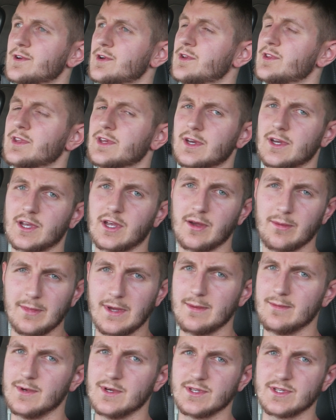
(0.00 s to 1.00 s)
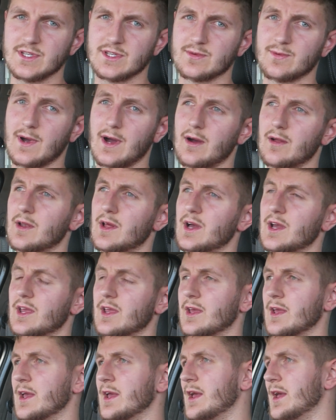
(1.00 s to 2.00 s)
other commitments as well.
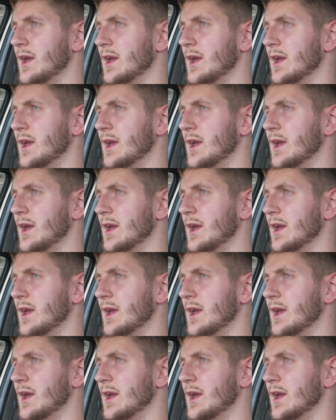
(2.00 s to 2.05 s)
Like,